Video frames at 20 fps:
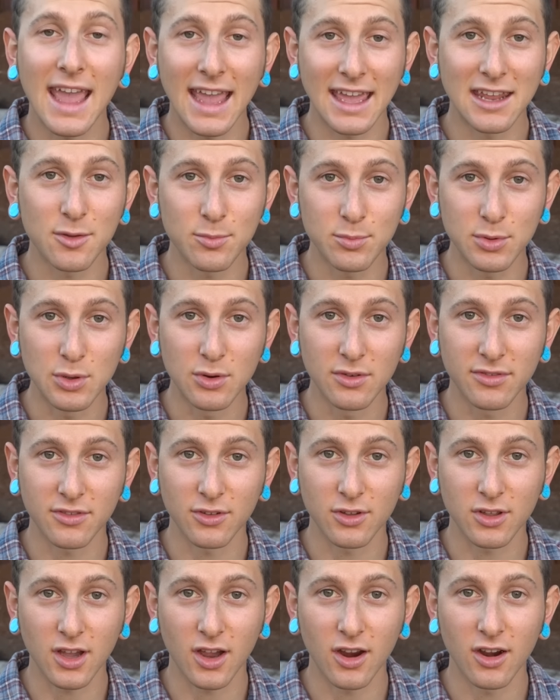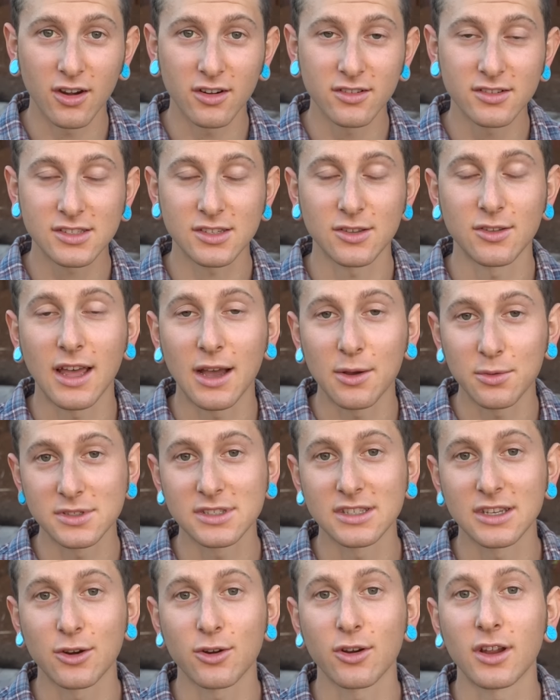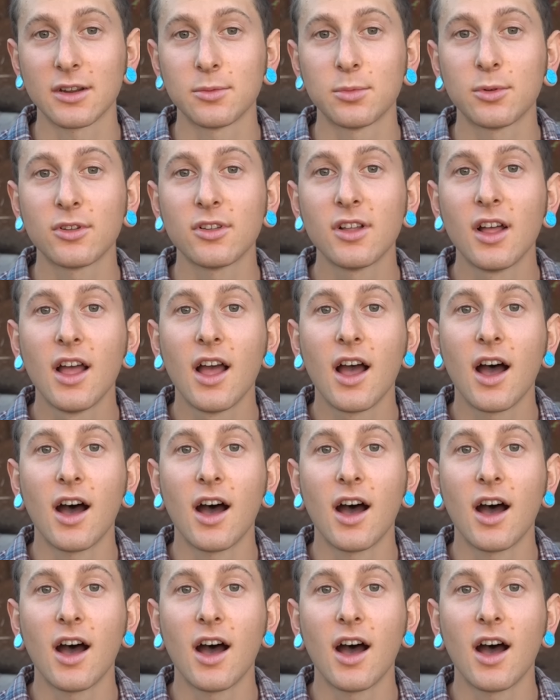and a beautiful card, so that was incredible.